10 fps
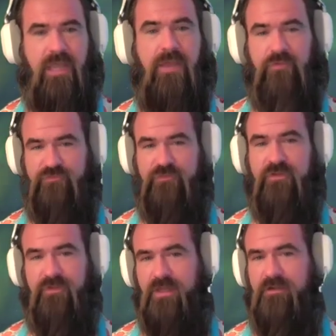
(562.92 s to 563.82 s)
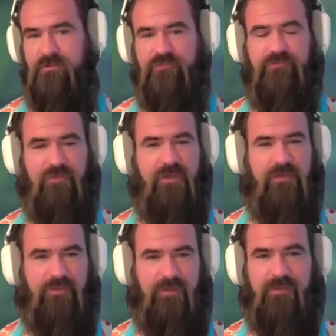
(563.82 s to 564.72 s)
And we're seeing that in our
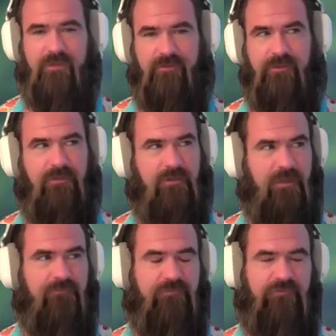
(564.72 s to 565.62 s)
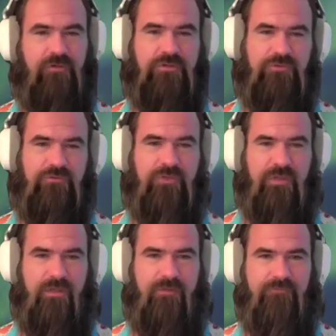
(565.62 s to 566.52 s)
society right now, in a lot of the structures we
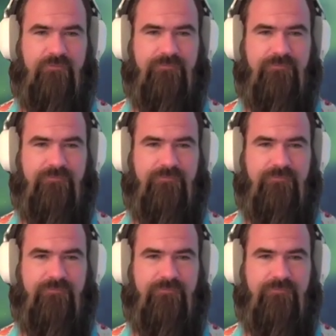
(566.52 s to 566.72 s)
have.